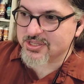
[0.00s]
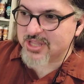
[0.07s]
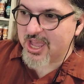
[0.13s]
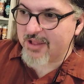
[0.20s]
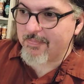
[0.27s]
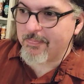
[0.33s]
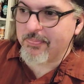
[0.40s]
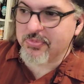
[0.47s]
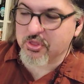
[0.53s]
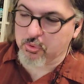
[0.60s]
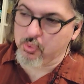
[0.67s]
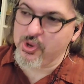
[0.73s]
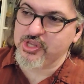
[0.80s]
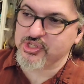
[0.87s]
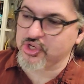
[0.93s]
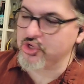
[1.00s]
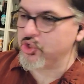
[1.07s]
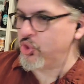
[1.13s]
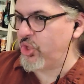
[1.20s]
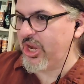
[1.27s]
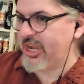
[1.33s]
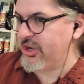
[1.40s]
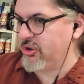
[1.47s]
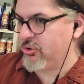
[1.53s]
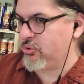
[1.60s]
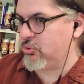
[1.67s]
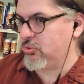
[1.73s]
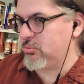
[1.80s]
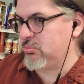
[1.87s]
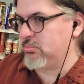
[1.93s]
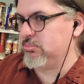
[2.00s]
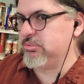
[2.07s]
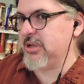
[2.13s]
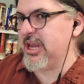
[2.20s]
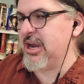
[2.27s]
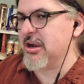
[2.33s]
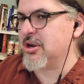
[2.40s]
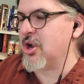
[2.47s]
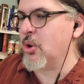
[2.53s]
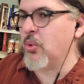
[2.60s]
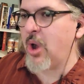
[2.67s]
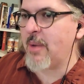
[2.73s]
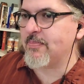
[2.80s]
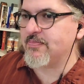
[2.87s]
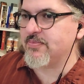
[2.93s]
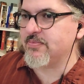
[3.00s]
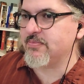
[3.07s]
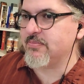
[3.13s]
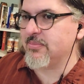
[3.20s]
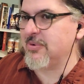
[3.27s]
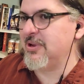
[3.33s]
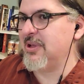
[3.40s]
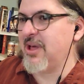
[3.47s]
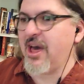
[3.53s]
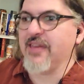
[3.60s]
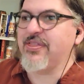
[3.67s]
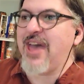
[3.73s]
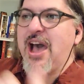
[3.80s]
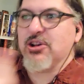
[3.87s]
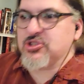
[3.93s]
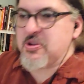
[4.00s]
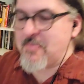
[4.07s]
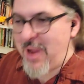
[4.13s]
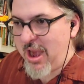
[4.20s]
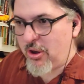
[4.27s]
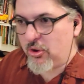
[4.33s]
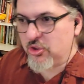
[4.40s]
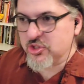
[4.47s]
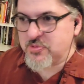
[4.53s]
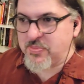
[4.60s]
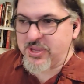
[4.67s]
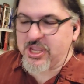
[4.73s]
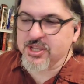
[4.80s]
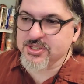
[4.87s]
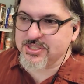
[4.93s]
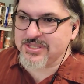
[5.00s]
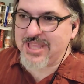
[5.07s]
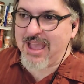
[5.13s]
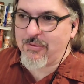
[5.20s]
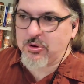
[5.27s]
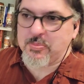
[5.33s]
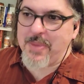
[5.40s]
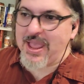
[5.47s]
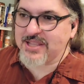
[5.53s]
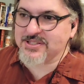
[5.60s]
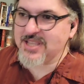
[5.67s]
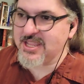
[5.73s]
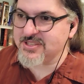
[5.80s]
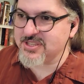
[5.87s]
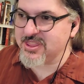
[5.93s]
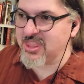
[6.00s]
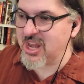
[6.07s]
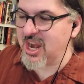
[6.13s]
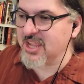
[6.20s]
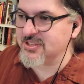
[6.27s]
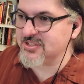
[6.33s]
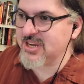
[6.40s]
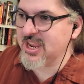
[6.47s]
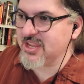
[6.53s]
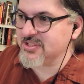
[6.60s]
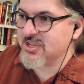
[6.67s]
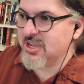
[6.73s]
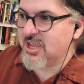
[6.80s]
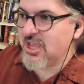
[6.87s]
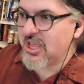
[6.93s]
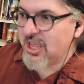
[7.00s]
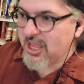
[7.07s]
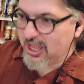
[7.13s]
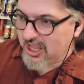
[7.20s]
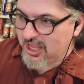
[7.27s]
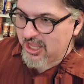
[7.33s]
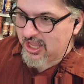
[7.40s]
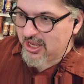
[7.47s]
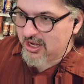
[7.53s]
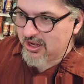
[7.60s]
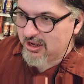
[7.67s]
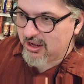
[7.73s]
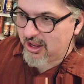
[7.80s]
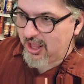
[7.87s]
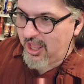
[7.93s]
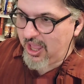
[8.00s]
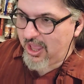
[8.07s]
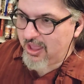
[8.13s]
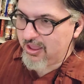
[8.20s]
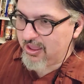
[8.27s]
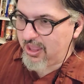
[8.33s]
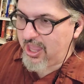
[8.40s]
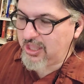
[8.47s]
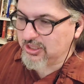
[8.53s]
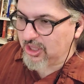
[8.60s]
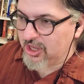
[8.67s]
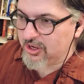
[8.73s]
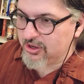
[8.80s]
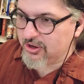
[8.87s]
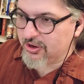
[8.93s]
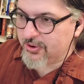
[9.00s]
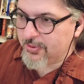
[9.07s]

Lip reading: that the reason you didn't, go up 1,000 barrels, because that would make sense in the United States. In England,